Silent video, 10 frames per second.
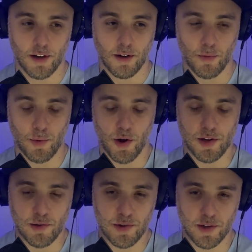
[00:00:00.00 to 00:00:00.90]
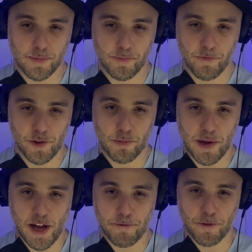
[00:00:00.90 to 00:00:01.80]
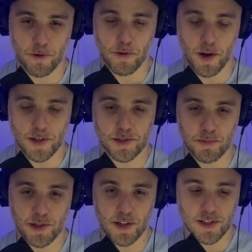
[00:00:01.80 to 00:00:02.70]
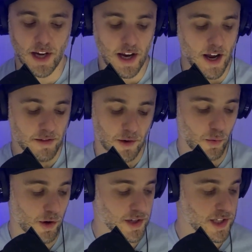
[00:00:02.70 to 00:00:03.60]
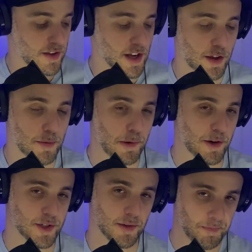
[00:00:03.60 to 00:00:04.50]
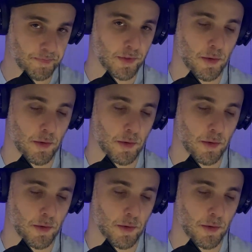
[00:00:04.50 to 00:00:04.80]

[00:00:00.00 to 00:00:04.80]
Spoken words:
we want you to feel bad for us because I have it worse than the other person,